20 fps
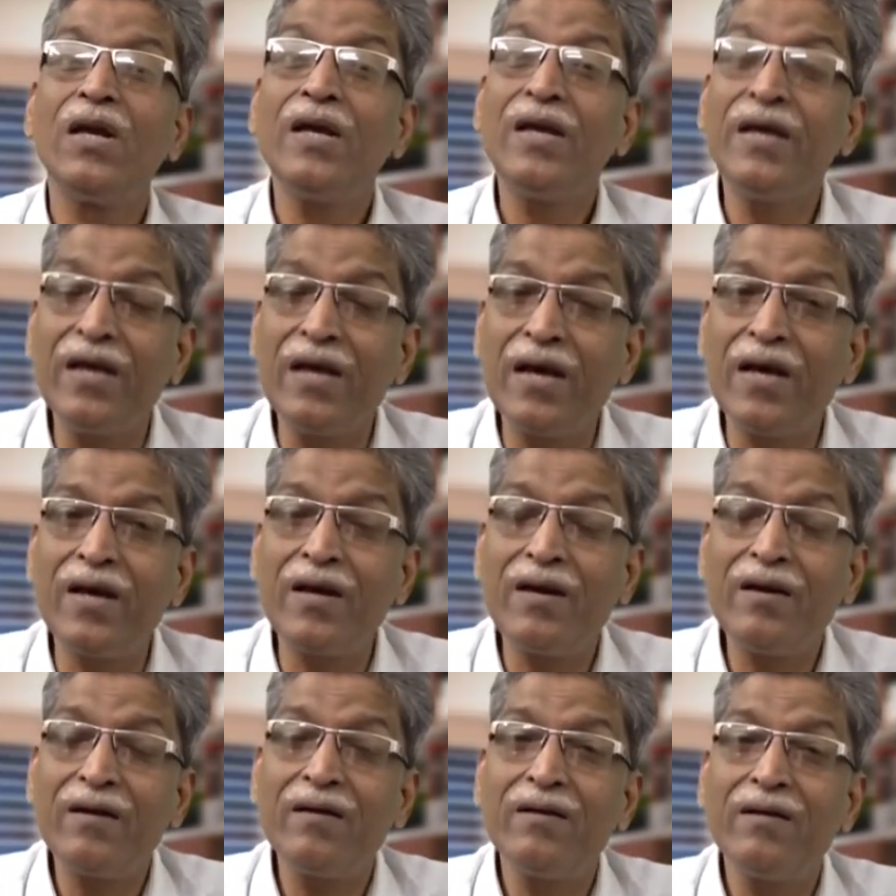
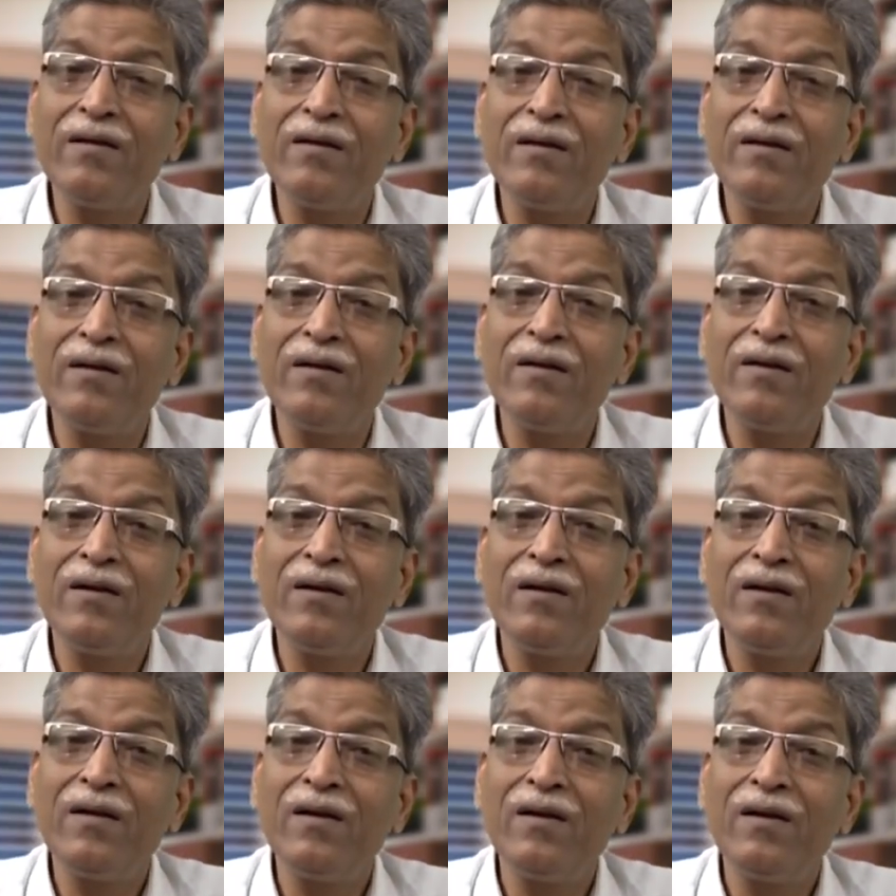Here,
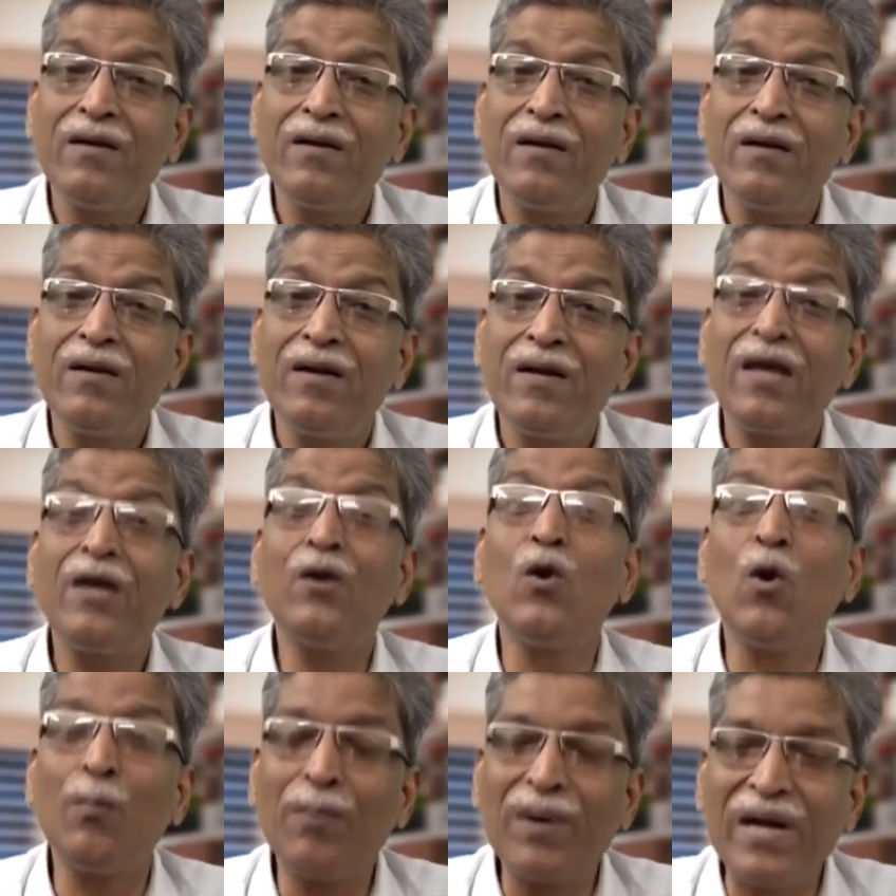
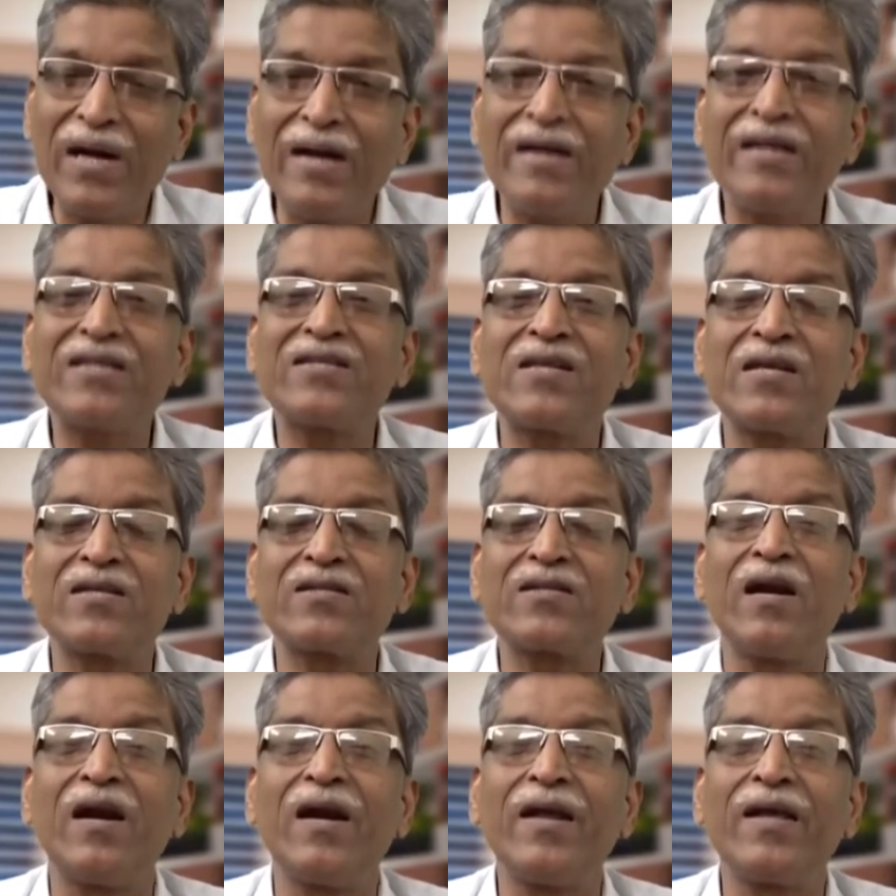in open and
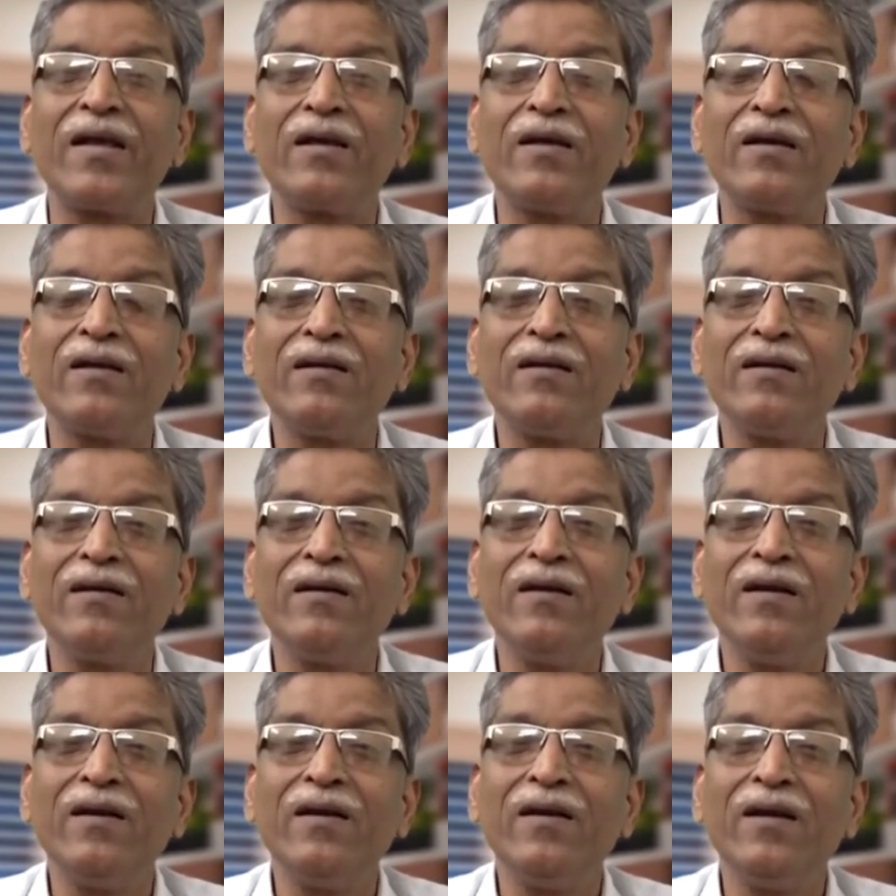distance learning,
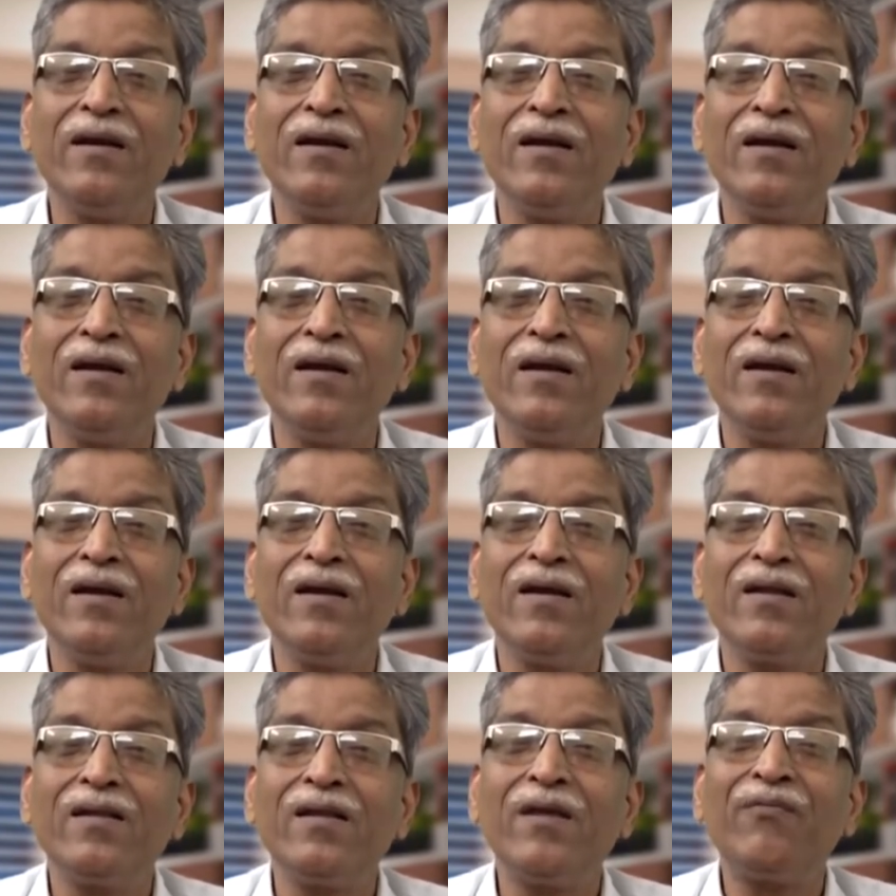
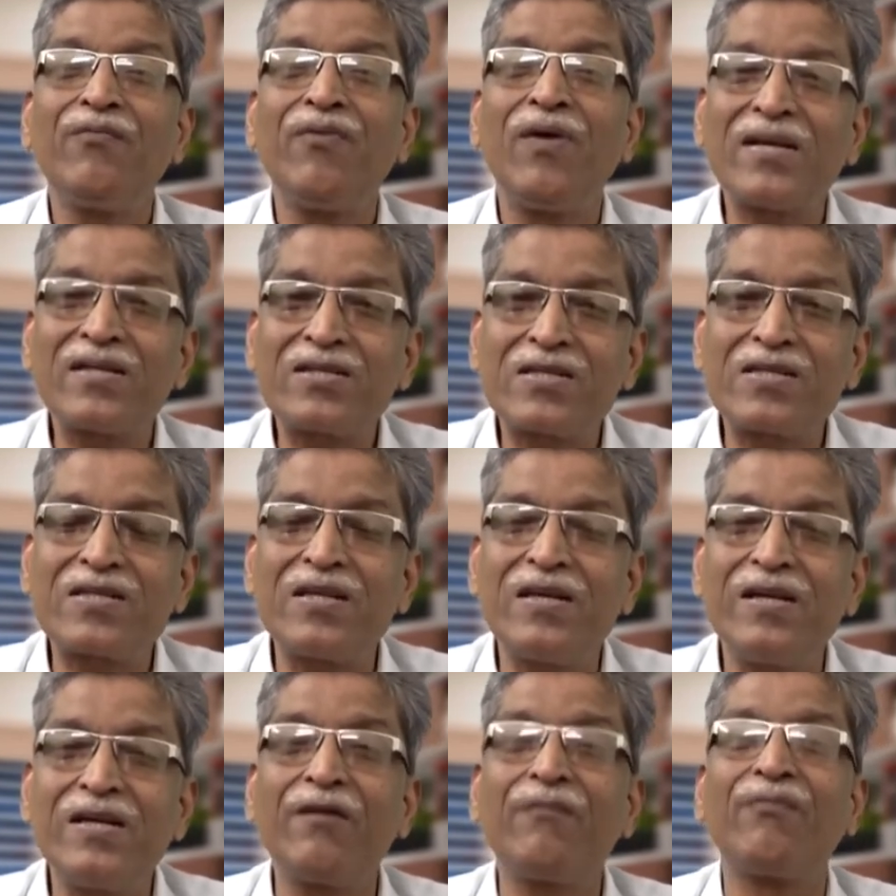the
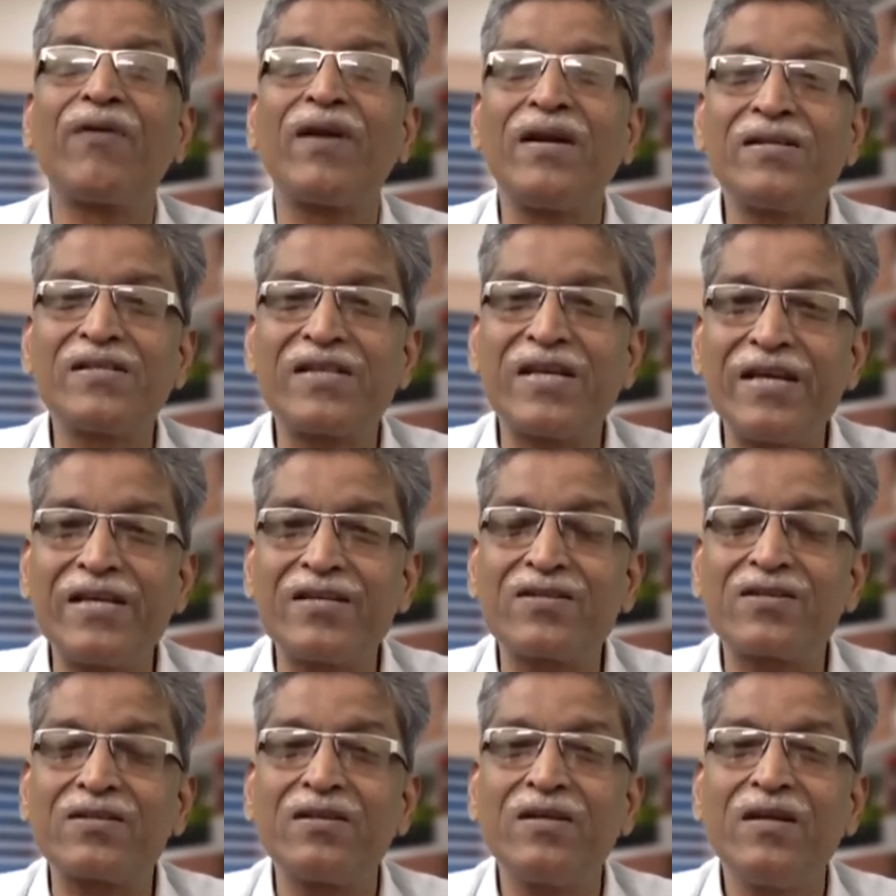first difference
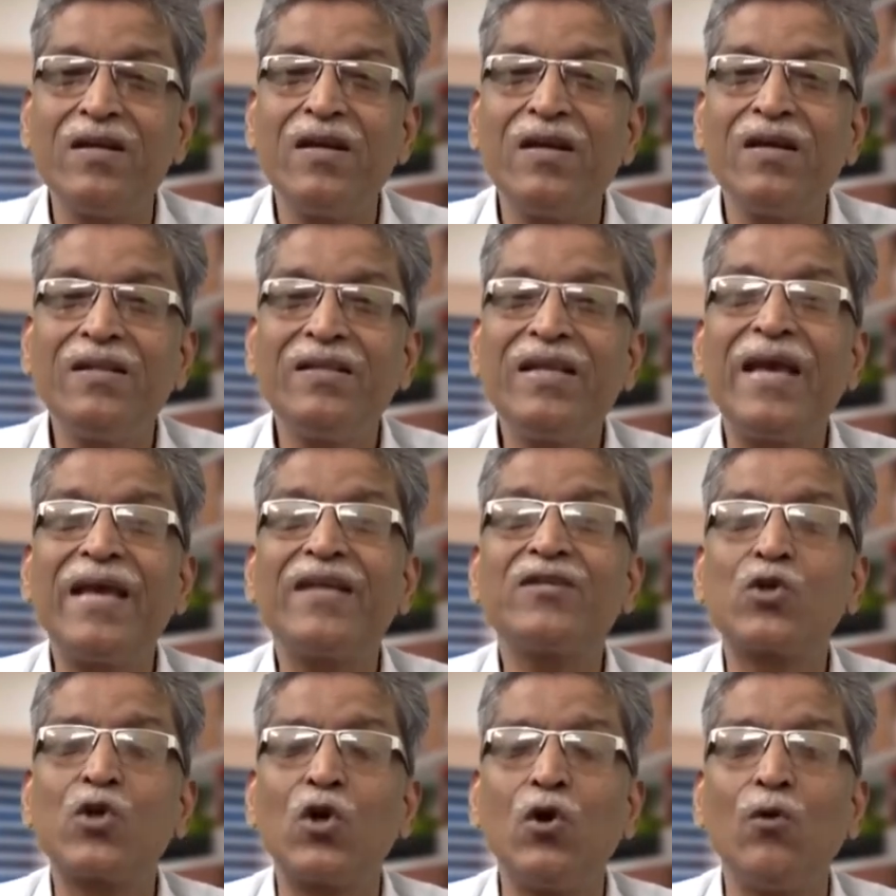is the
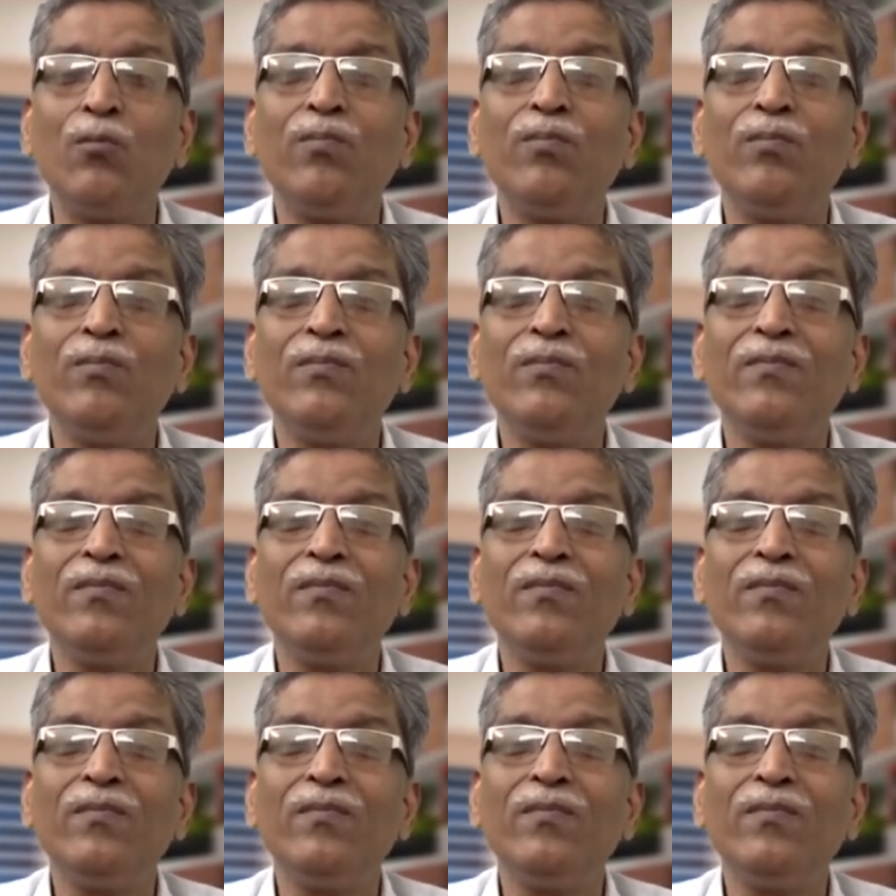age group.